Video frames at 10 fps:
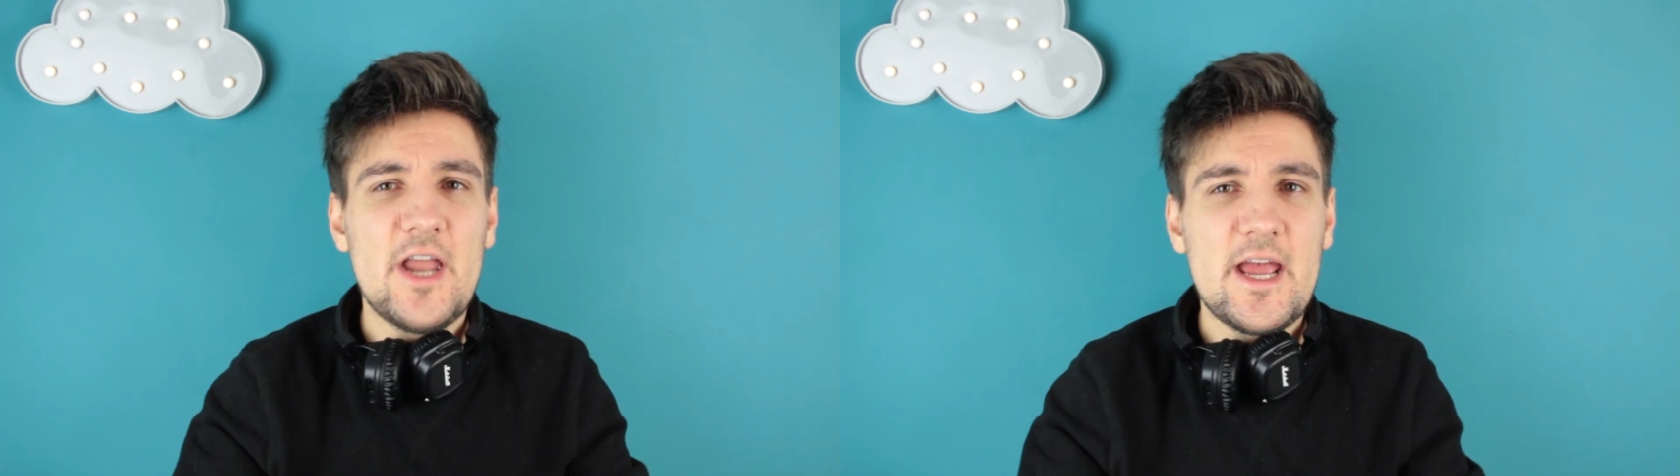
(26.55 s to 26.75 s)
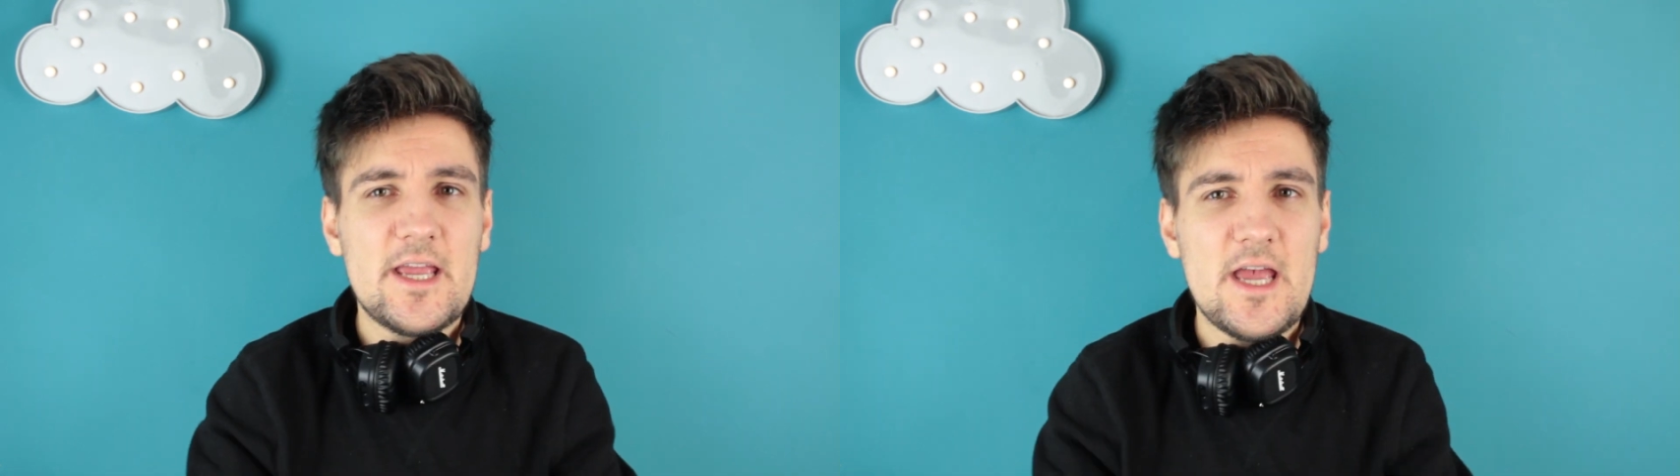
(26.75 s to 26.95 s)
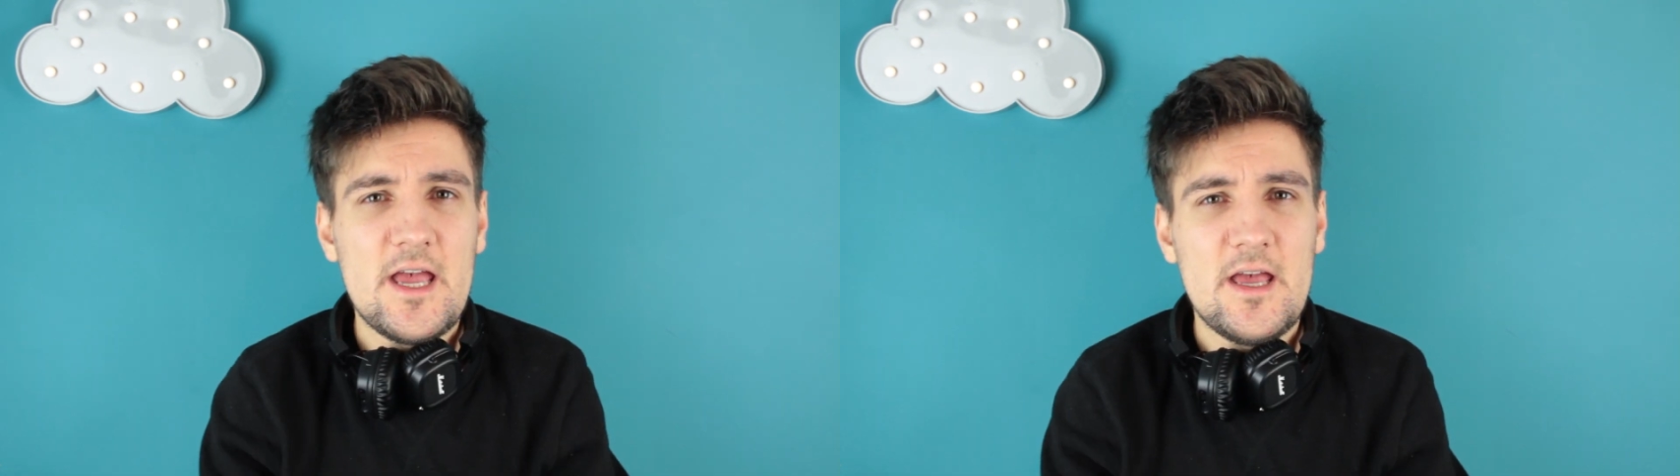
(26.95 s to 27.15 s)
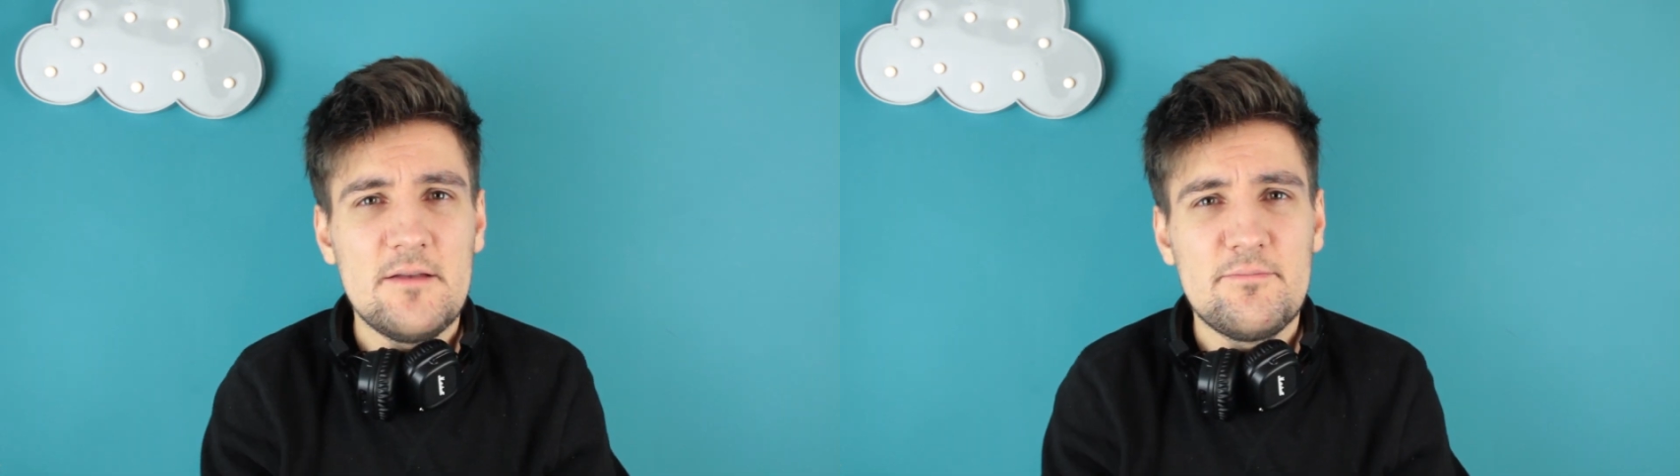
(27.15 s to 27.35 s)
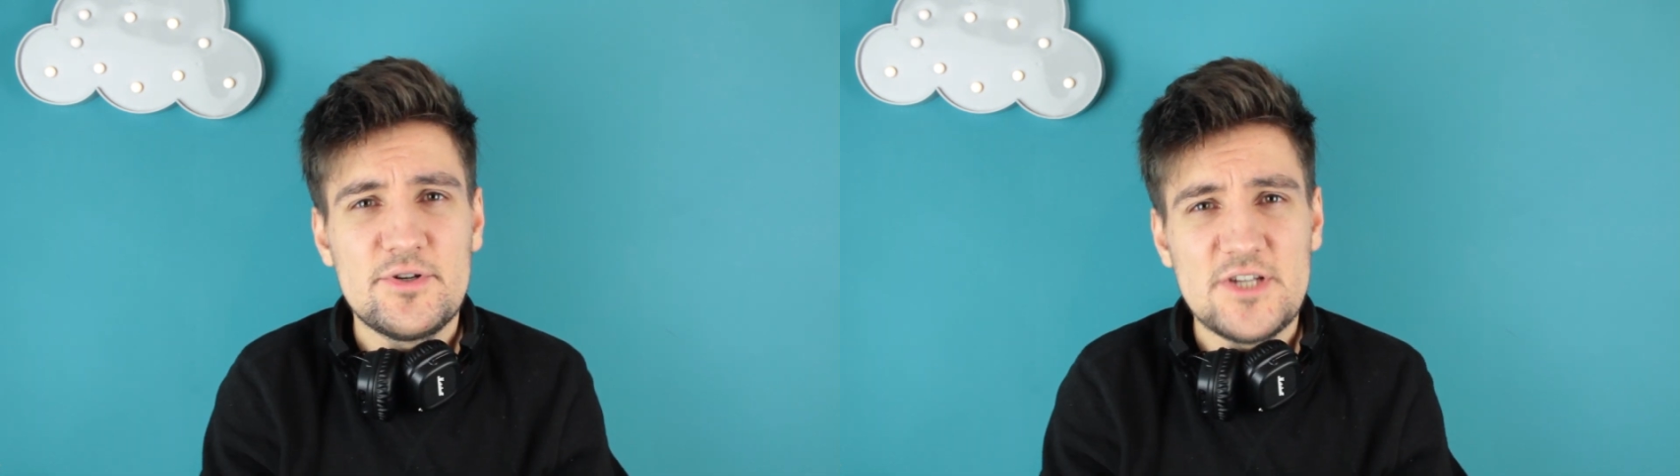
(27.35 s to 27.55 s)
neck
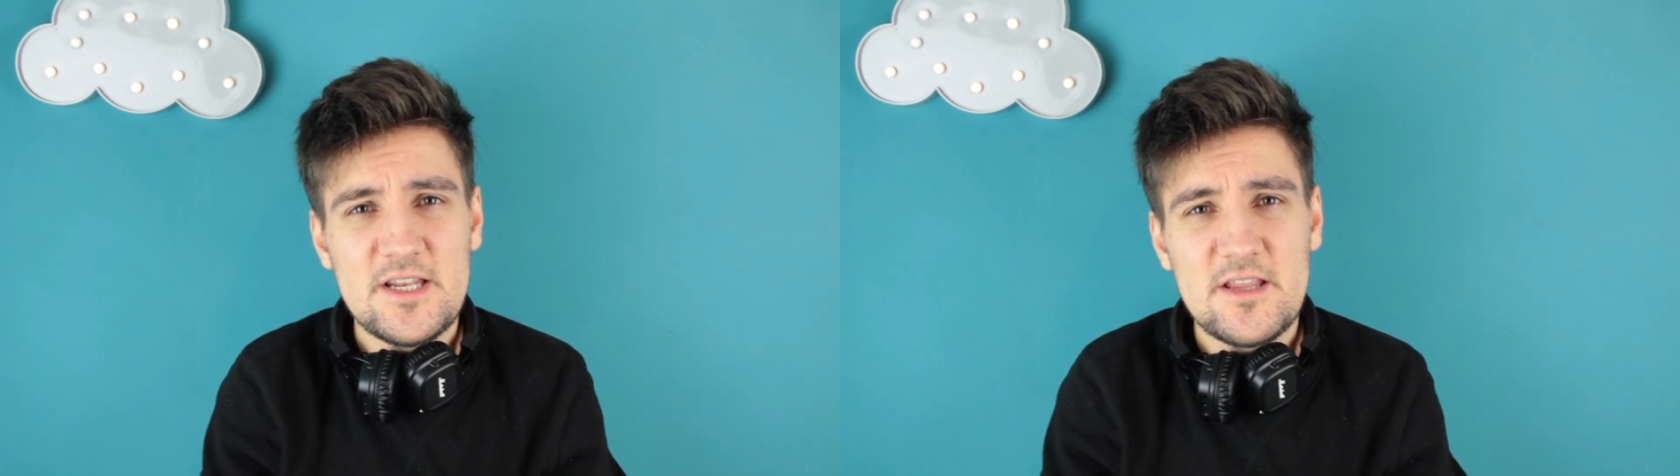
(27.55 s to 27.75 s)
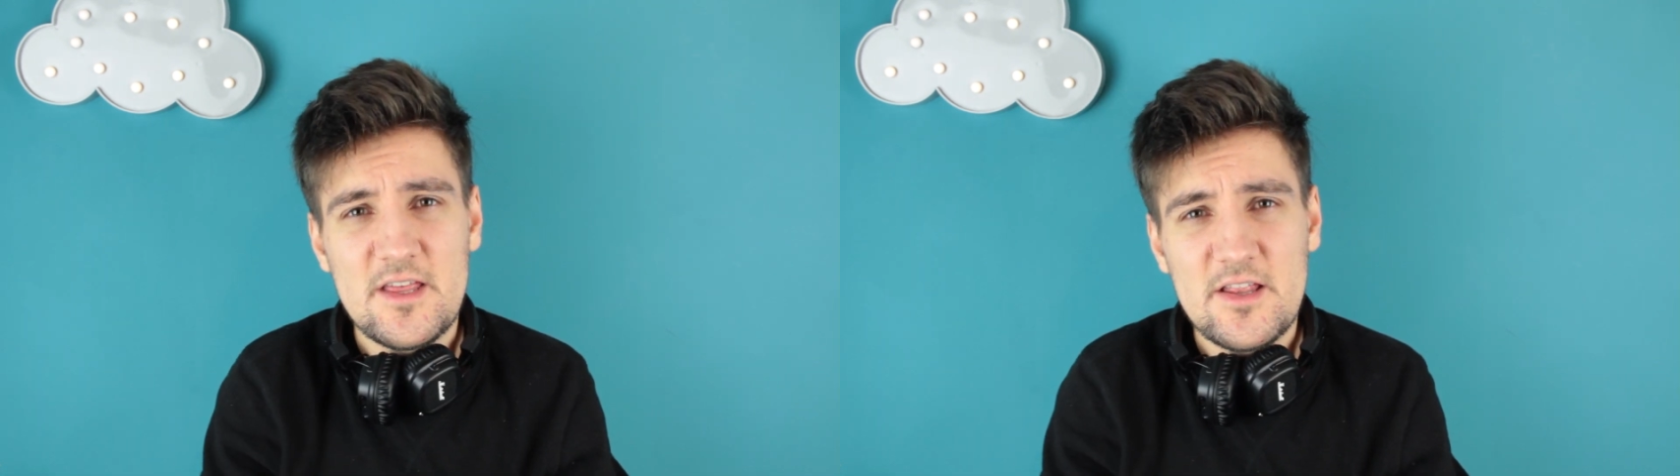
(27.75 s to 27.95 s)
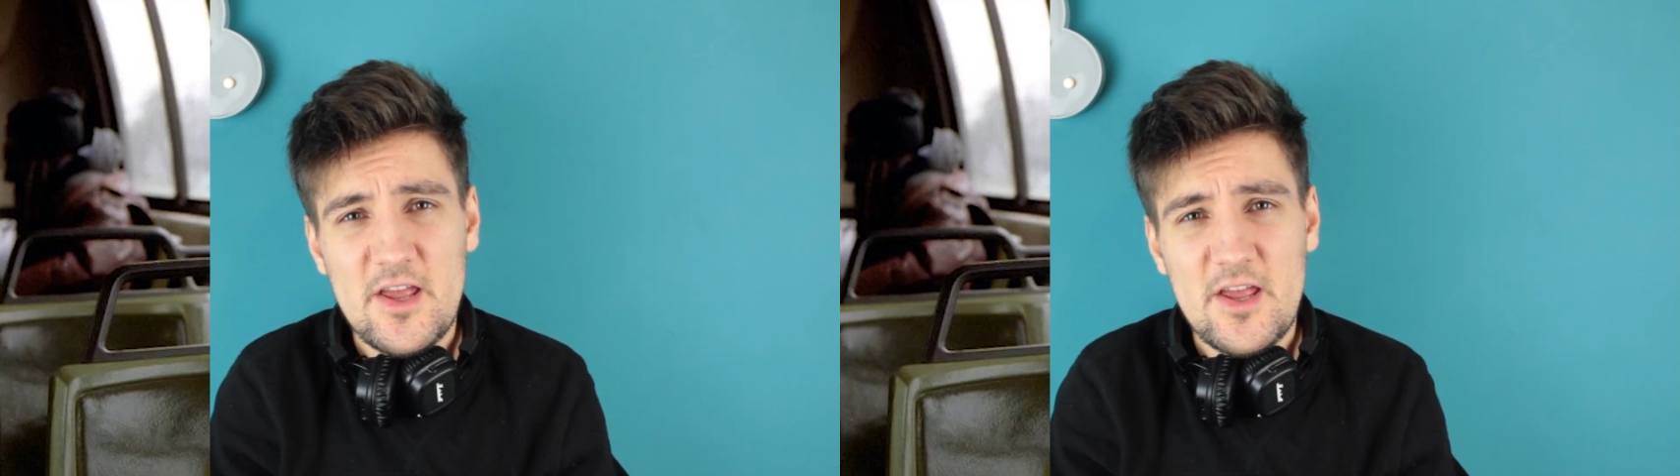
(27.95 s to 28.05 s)
and pretended that